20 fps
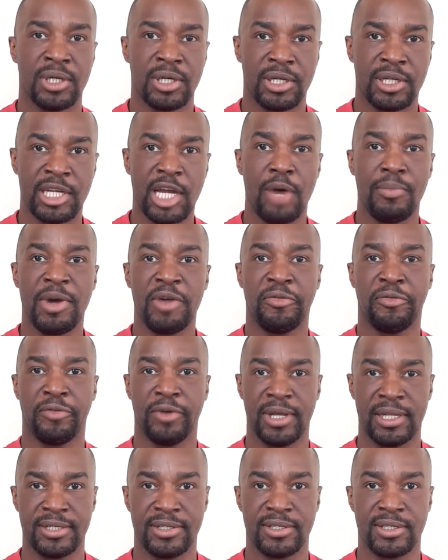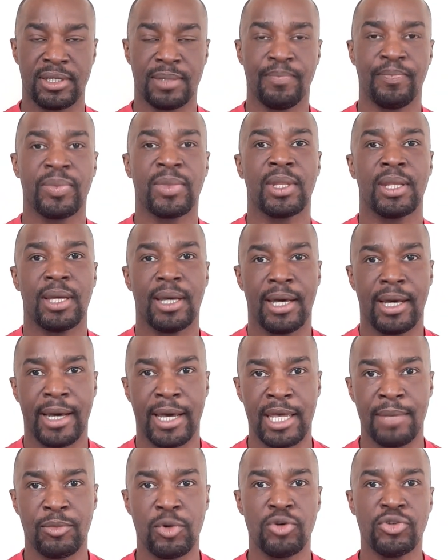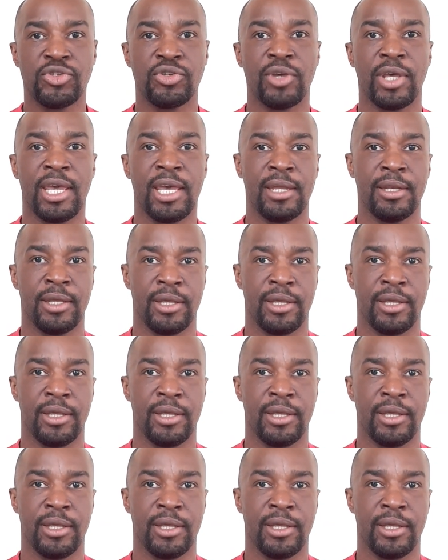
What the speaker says: Now, my friends, I am going to end